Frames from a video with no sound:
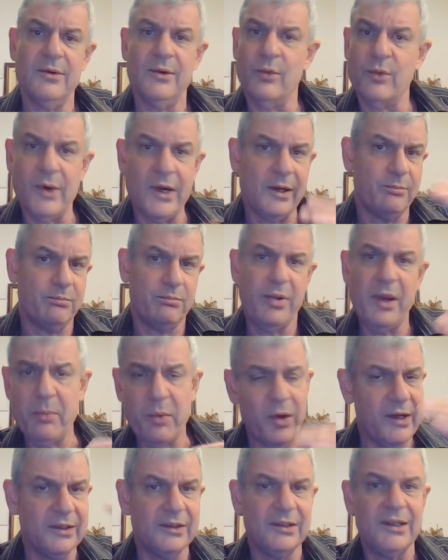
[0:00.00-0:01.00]
When
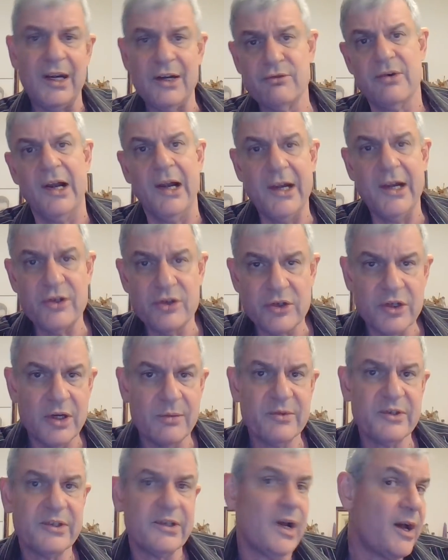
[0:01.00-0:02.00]
people in dead
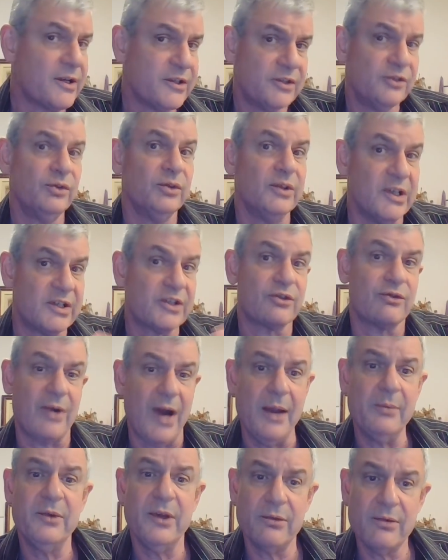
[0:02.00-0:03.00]
relationships are asked to
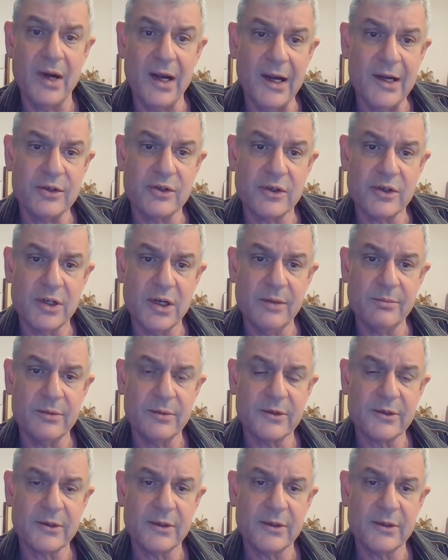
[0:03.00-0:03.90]
describe their relationship,